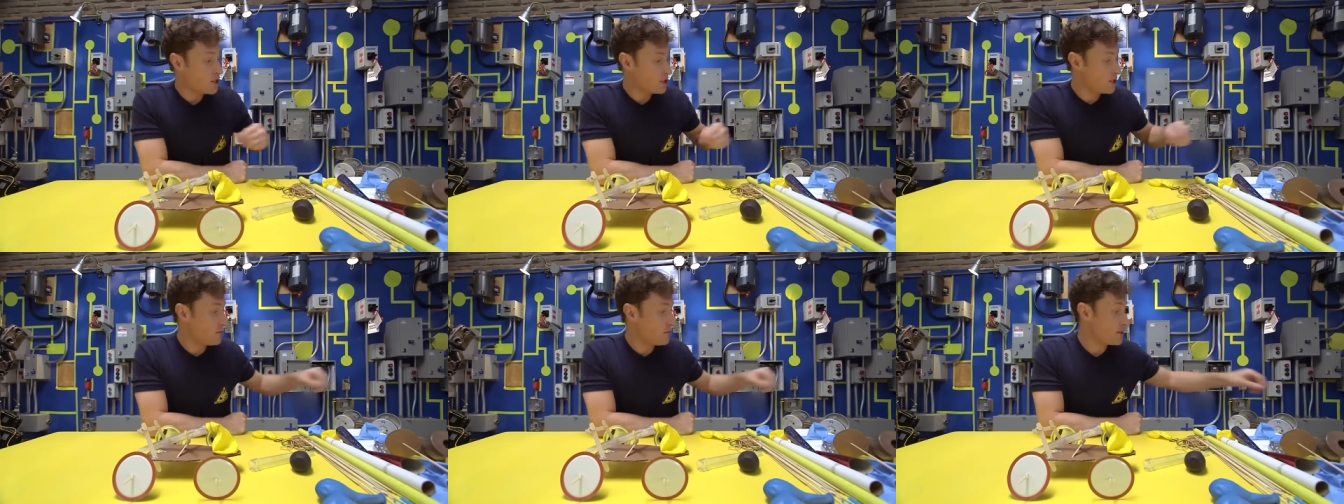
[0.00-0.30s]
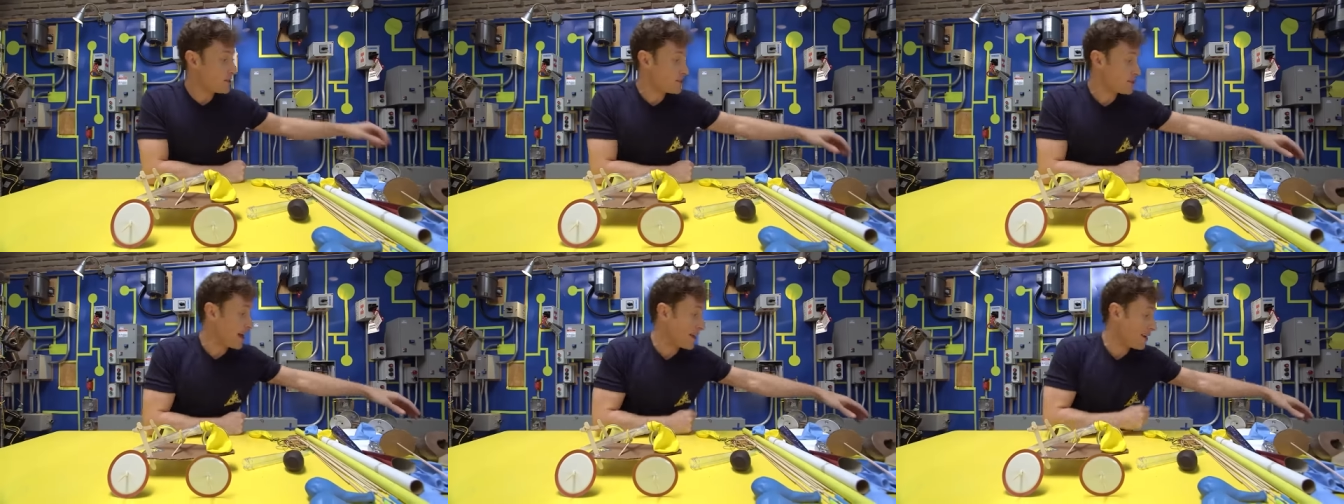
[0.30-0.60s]
Once
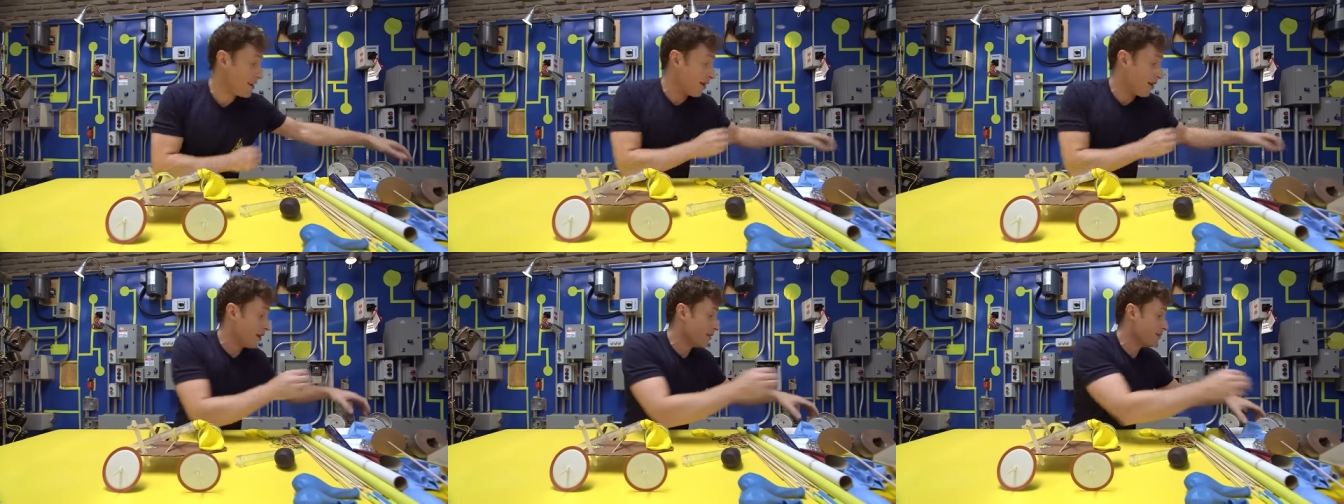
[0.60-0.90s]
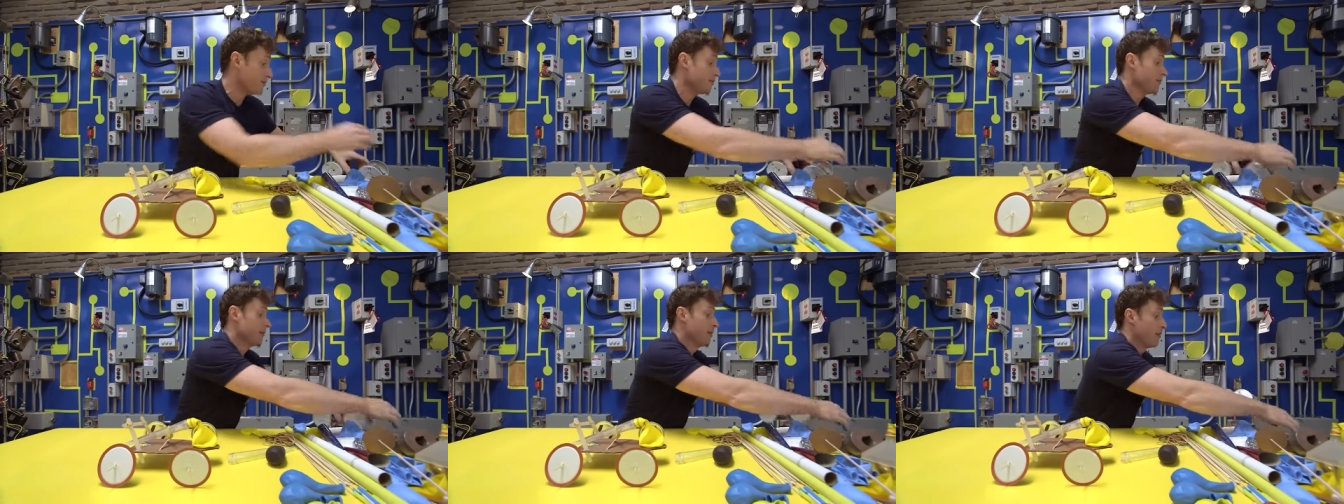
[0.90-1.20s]
you've decided
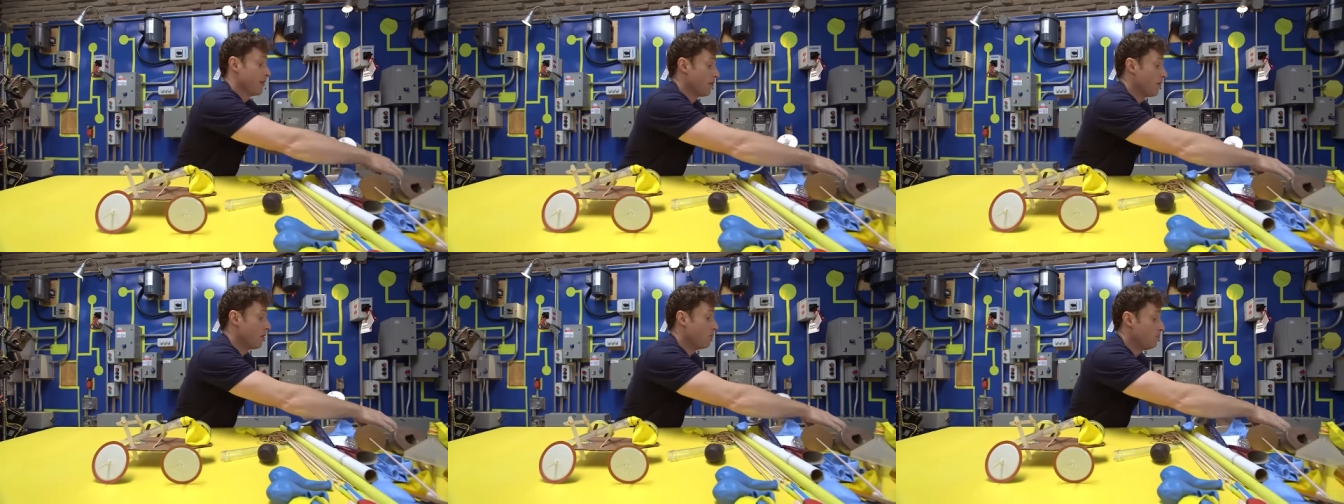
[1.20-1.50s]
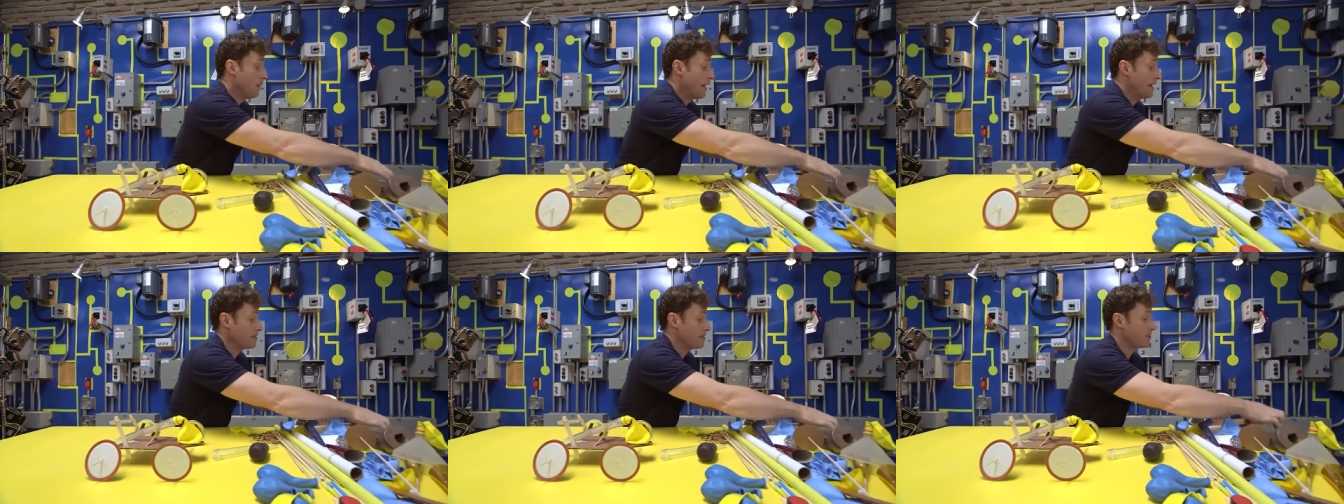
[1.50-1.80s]
on the
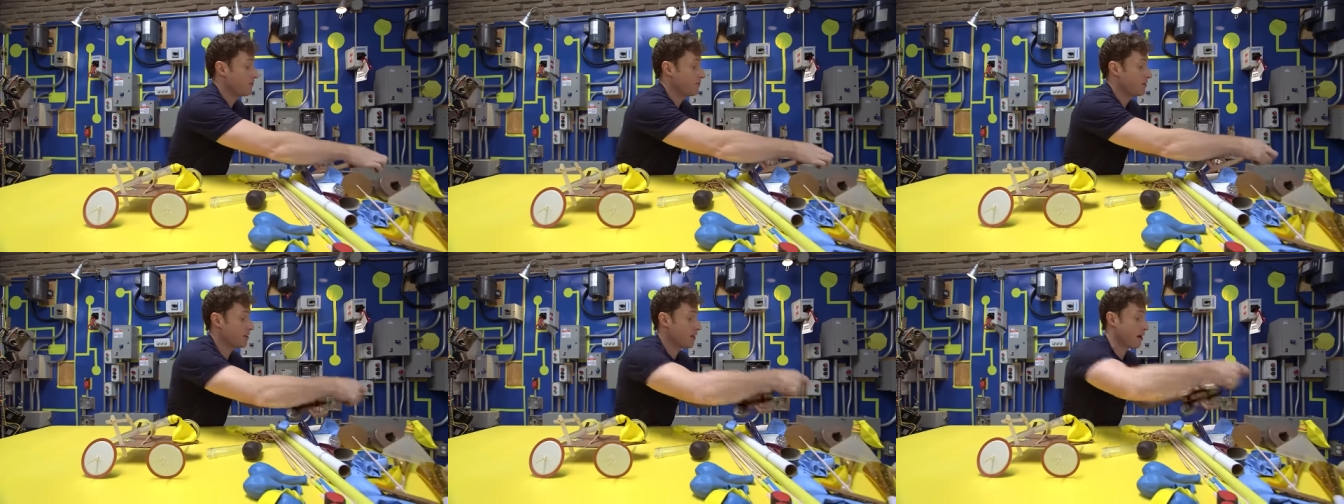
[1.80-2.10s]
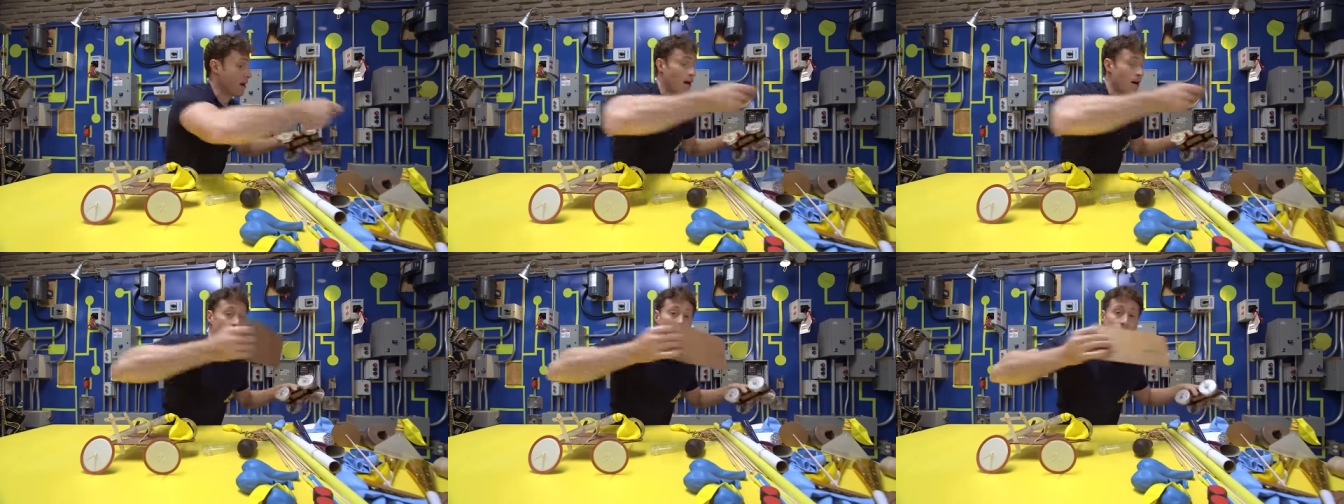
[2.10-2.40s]
base of the
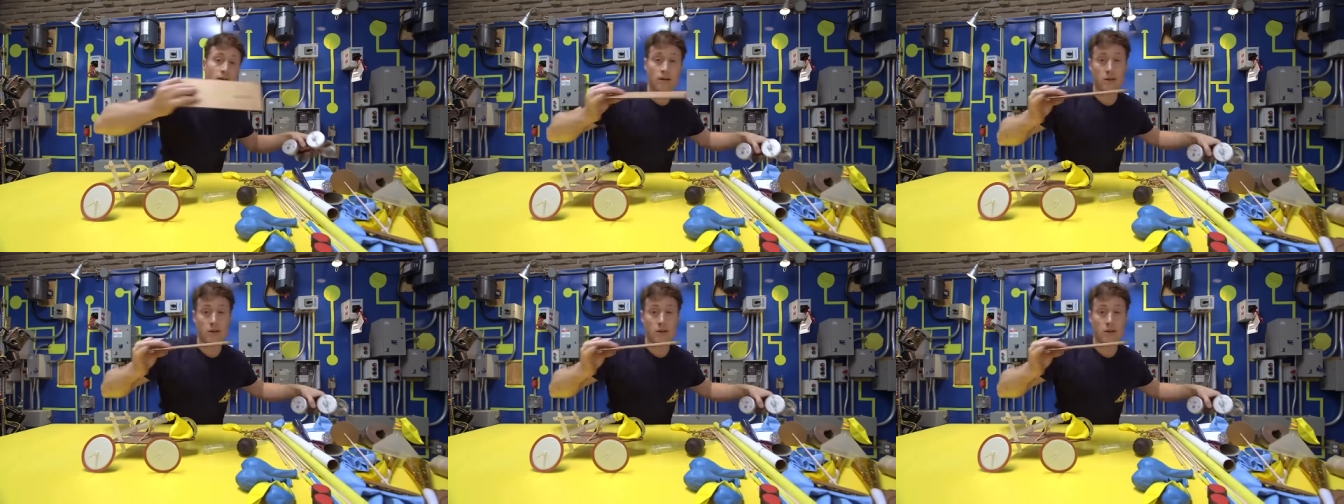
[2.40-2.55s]
car,